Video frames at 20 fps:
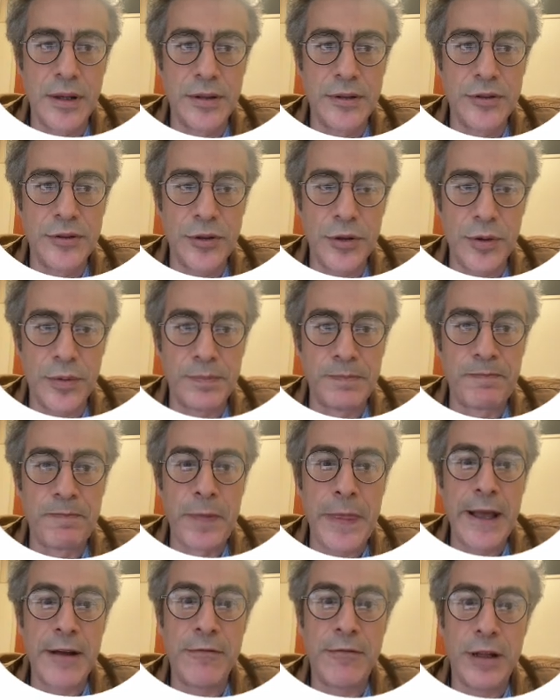So,
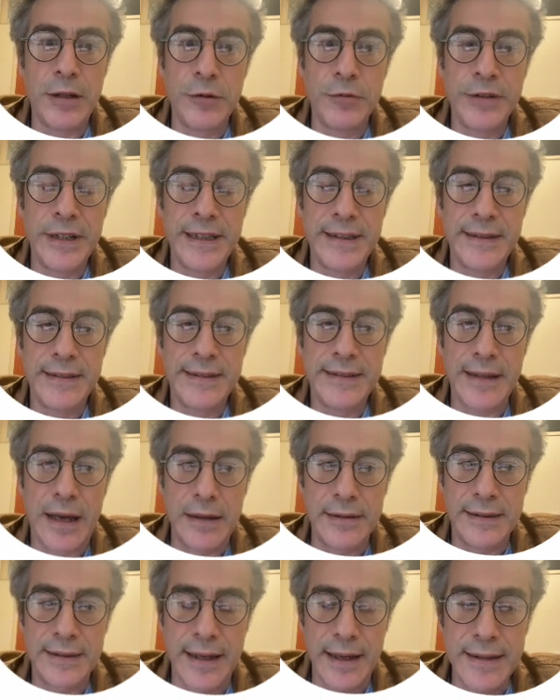following this
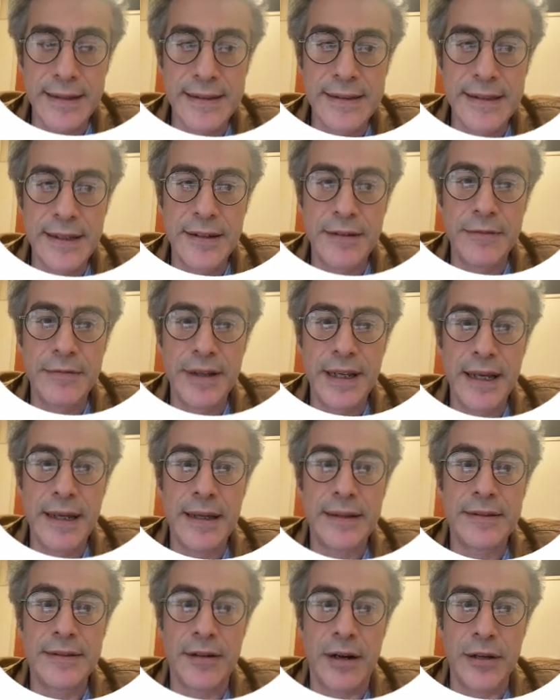success,
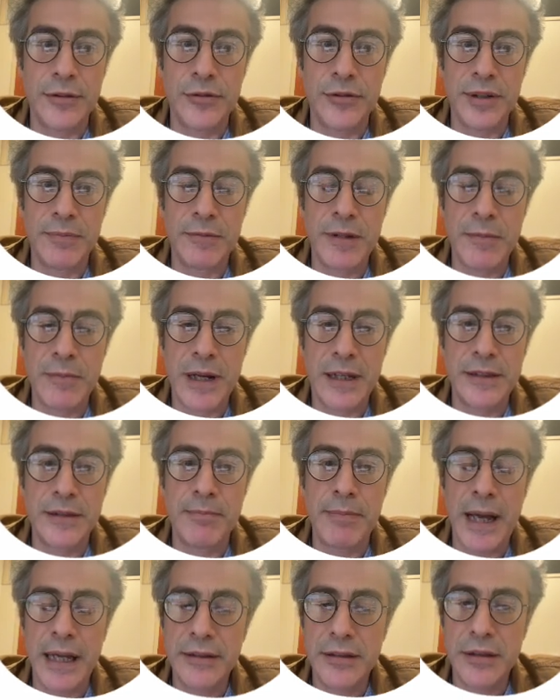we try to implement the
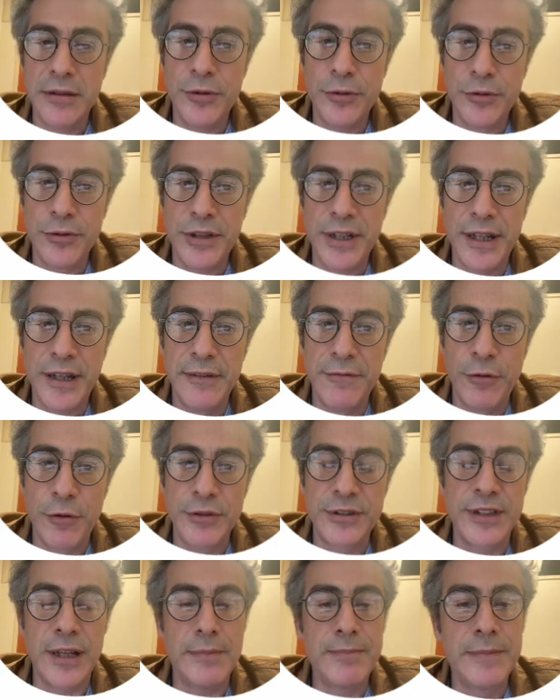PETALUTE
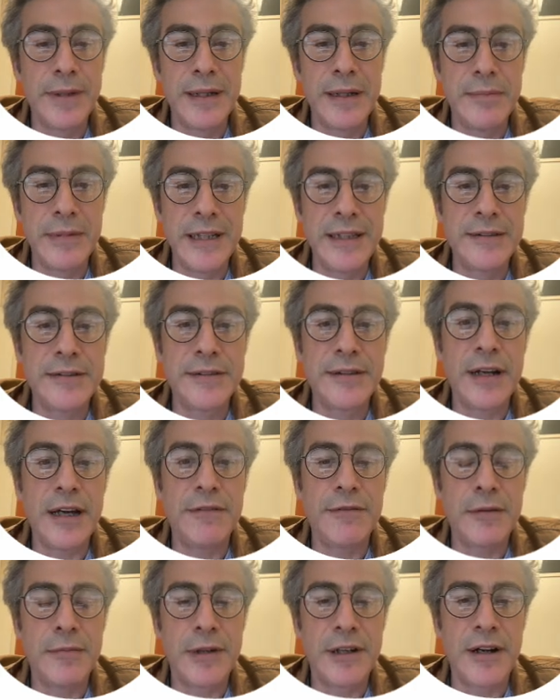for sub-millimeter
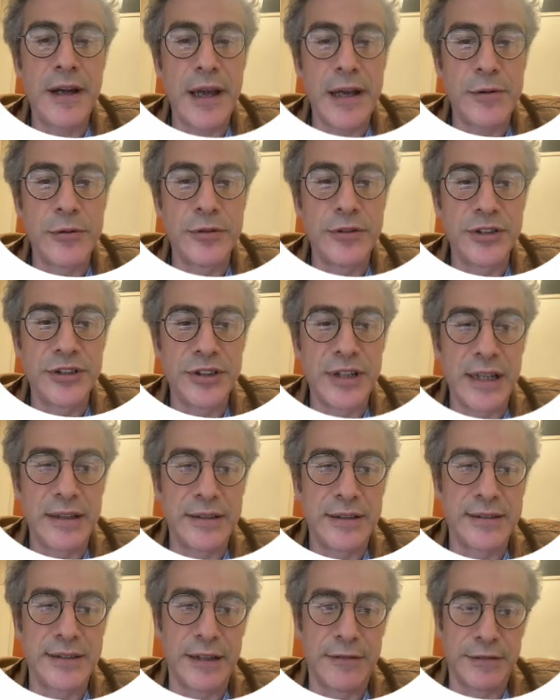fMRI acquisition
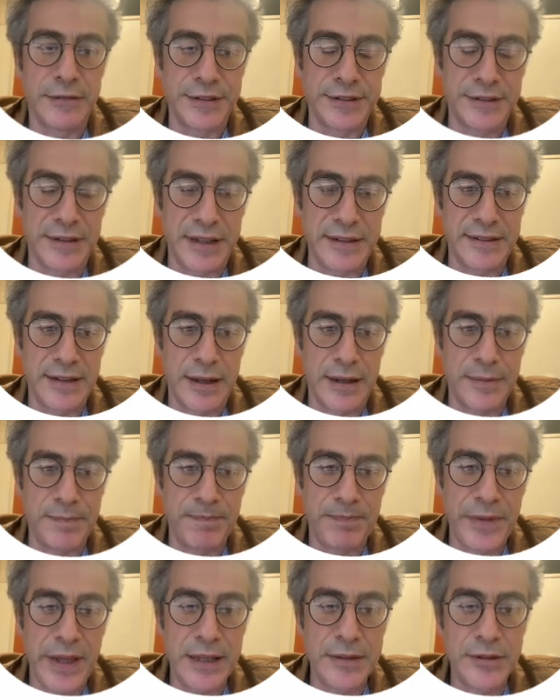at the 7 Tesla.
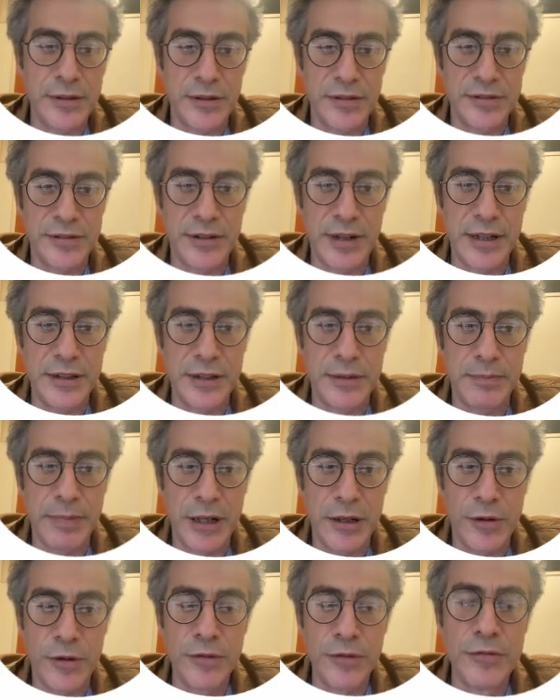As illustrated
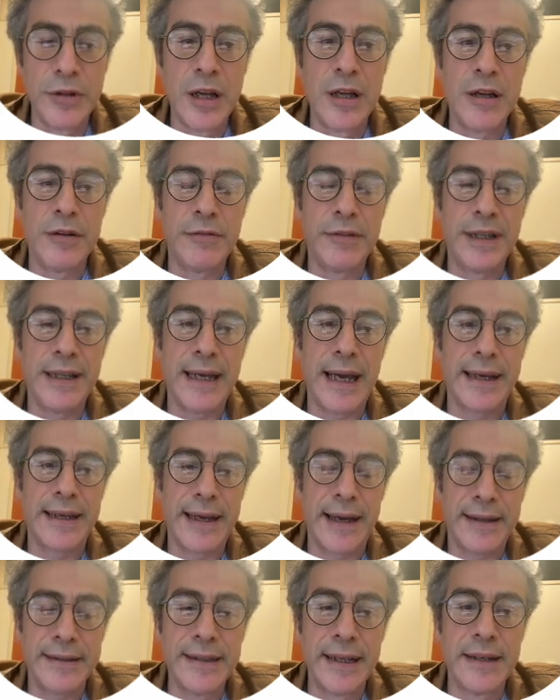below, we
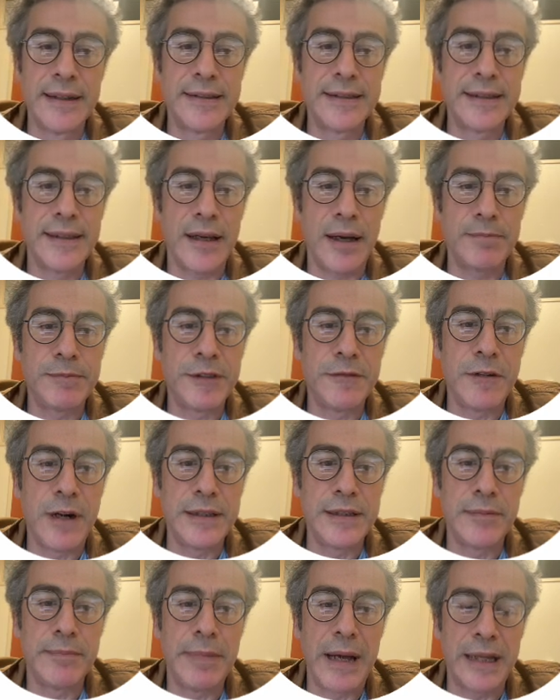again
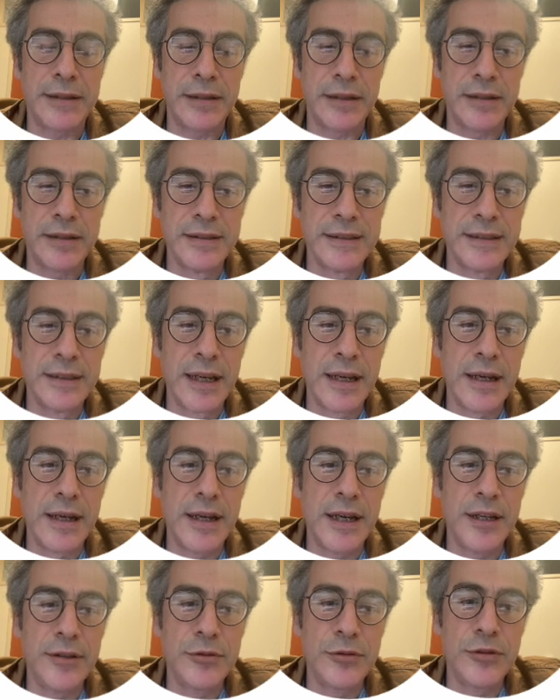subdivide the petals
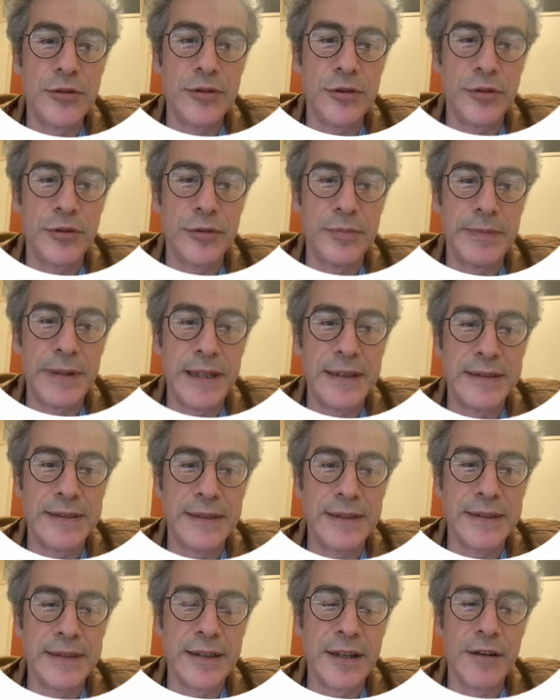into 2
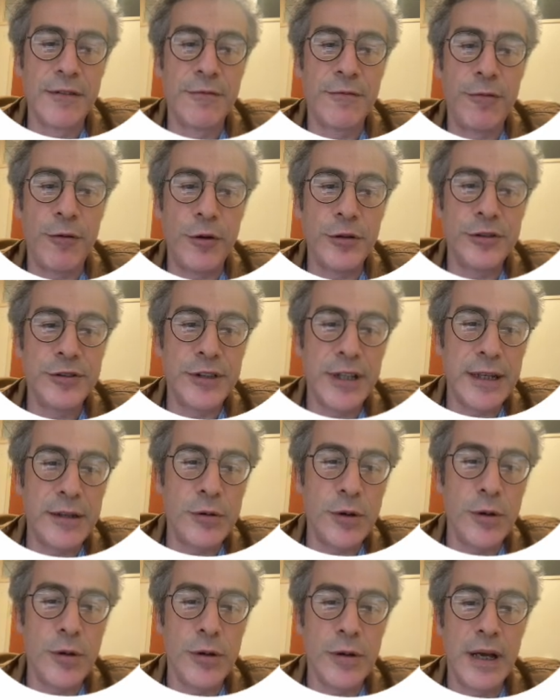pieces, first
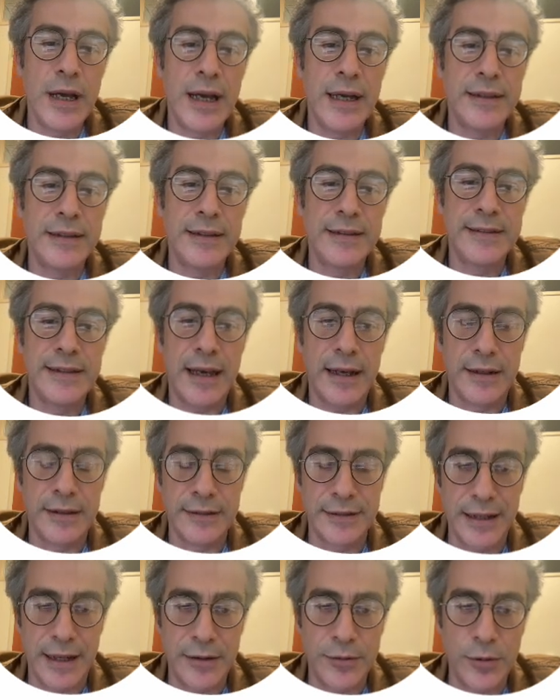echo and the
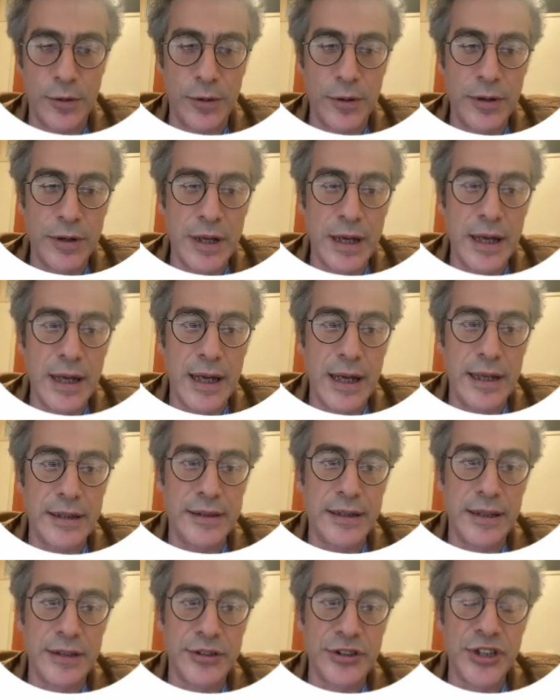second echo,
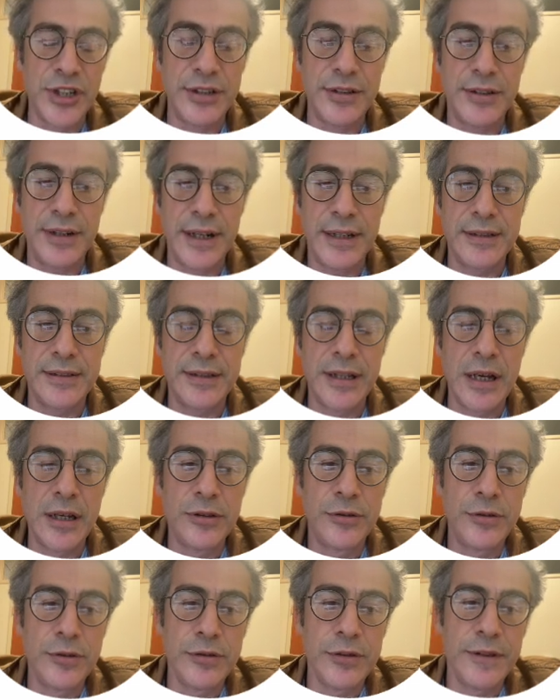and this generates
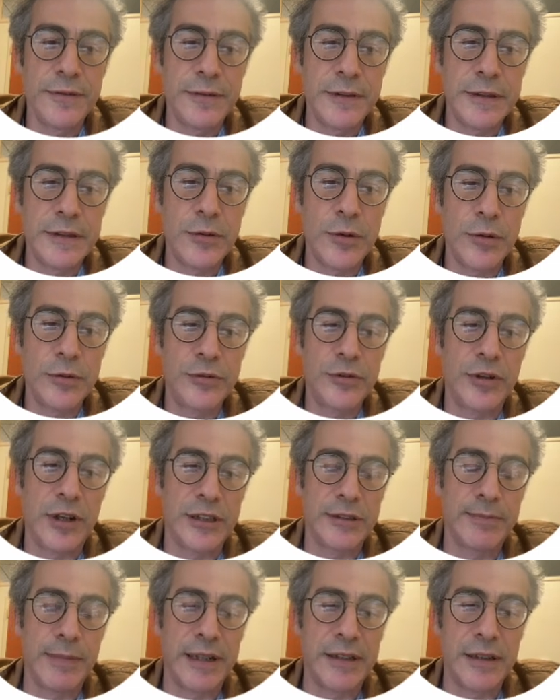2 different
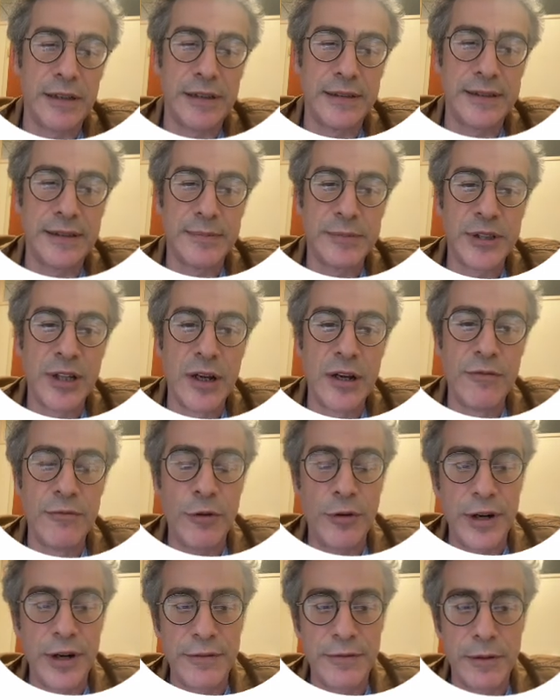contrast mechanisms
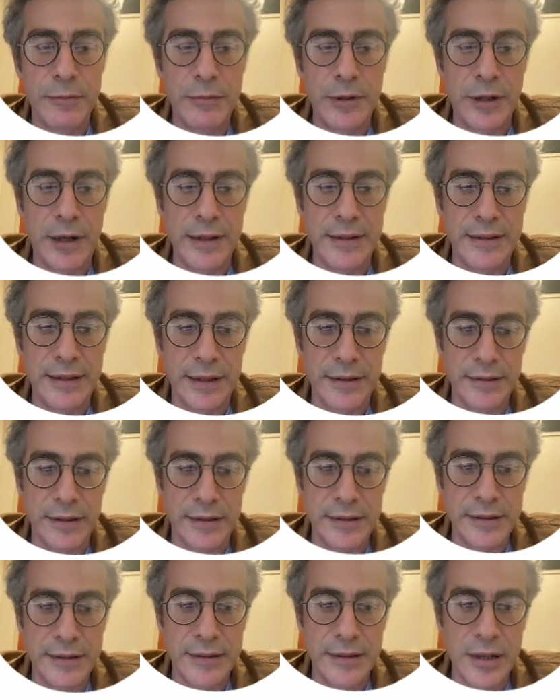for fMRI
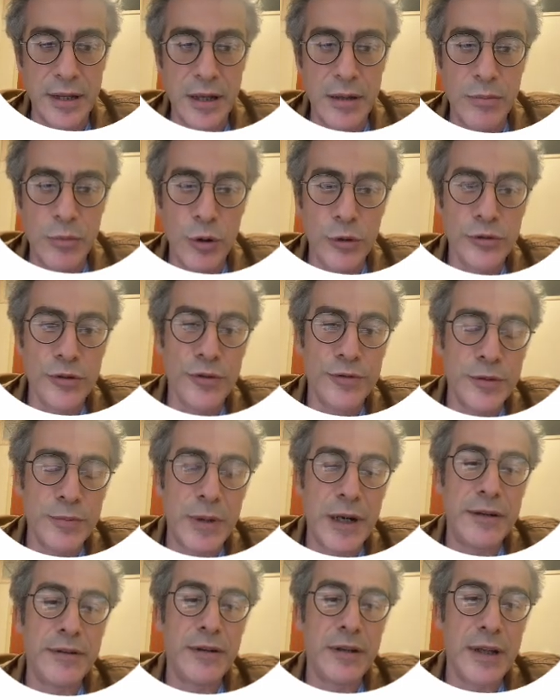signals. Both of
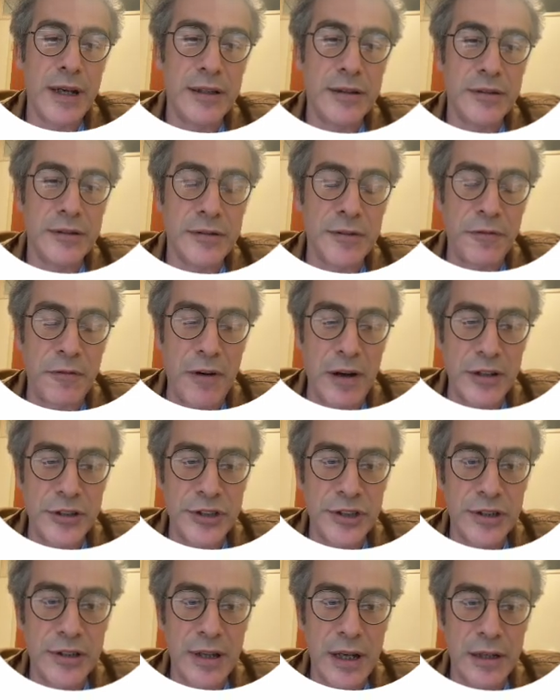them are related to the
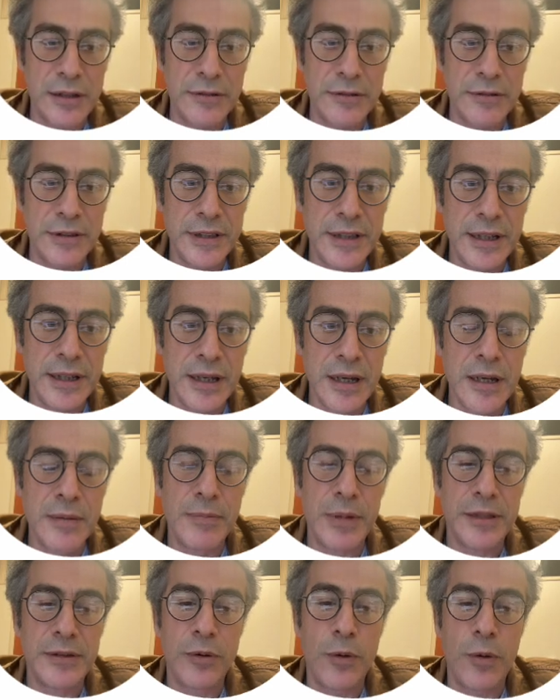functional activity,
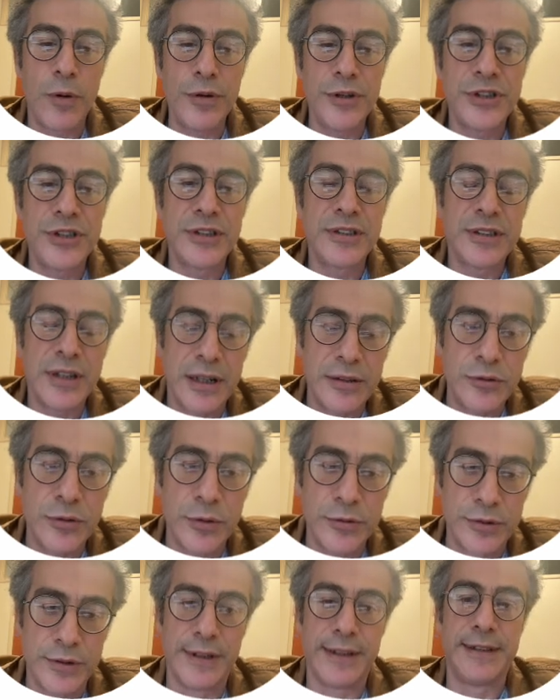but origins are
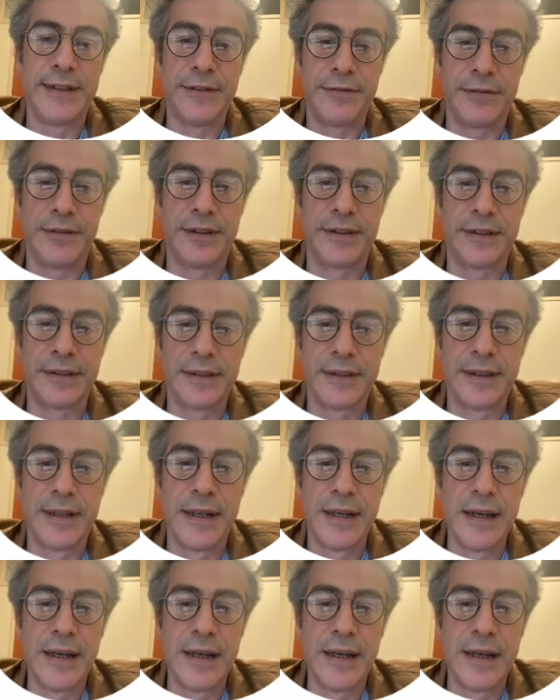totally different.